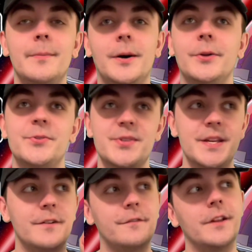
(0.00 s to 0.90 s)

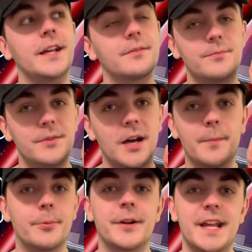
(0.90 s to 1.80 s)
policy of, like,
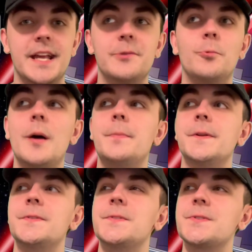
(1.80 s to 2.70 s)
not bringing in
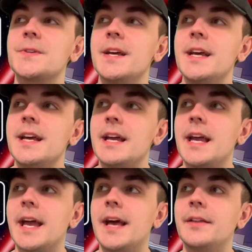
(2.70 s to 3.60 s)
weapons,
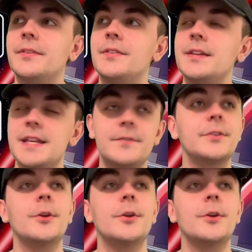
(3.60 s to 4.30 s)
and even